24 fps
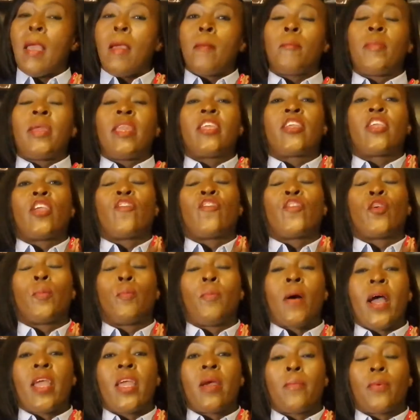Meaning if you
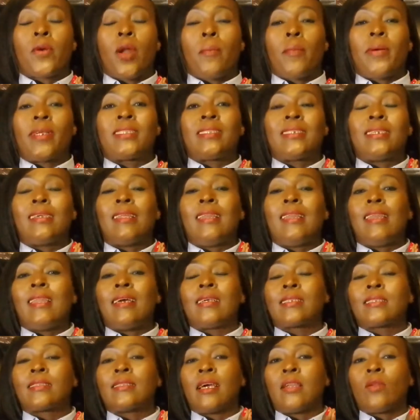buy a property
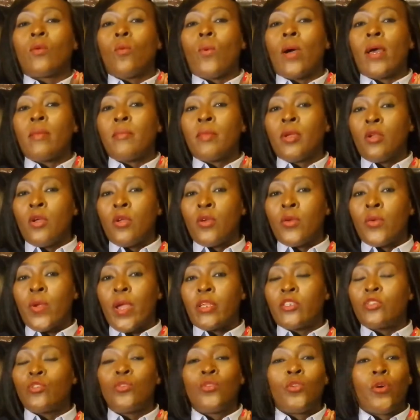less than 1 million
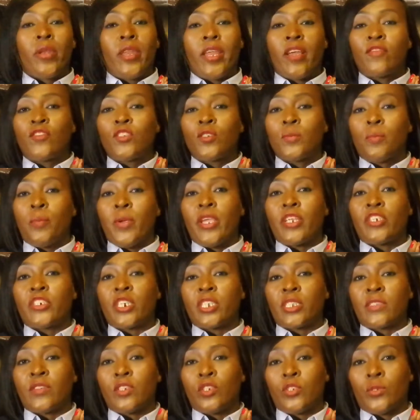rand, you don't have to pay
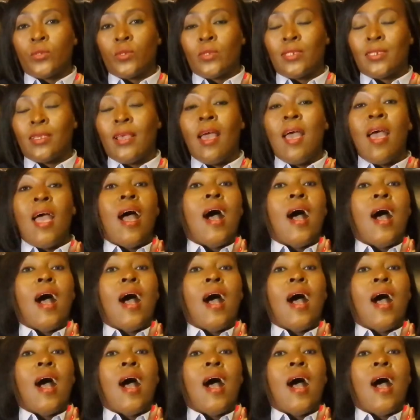transfer duty.